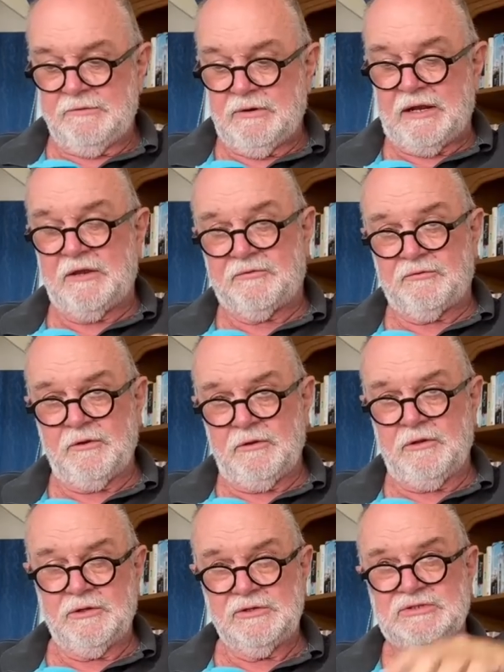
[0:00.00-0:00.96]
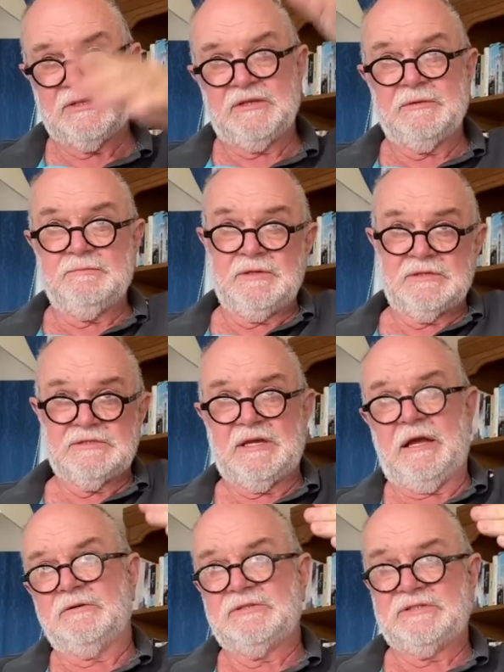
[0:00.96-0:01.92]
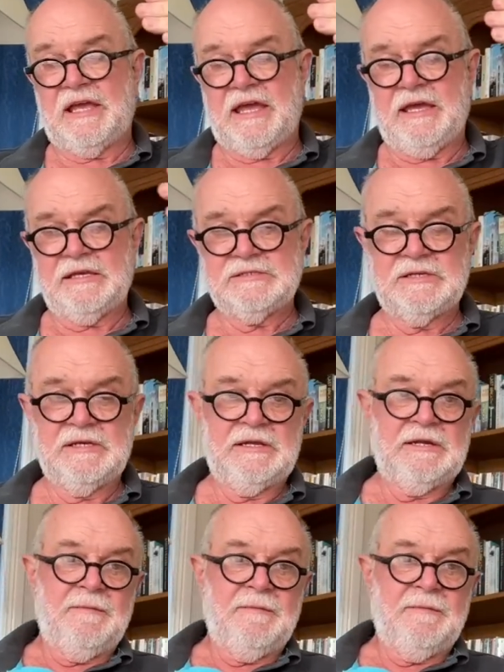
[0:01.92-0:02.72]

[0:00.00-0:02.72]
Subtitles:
Run it through loose, and the sail sags.